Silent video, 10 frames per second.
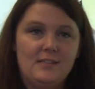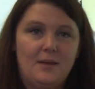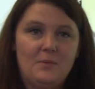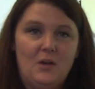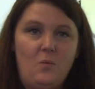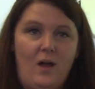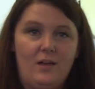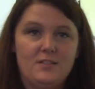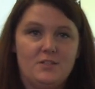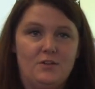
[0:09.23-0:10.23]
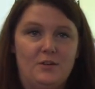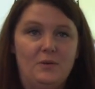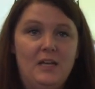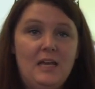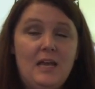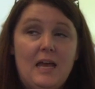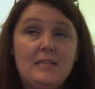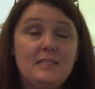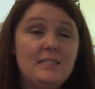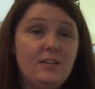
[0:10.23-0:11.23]
I'm going to walk us through a
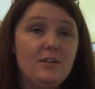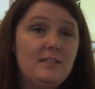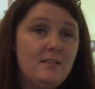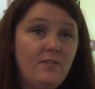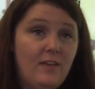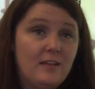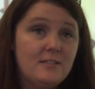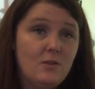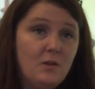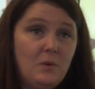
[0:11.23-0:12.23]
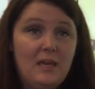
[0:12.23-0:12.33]
series of things so that we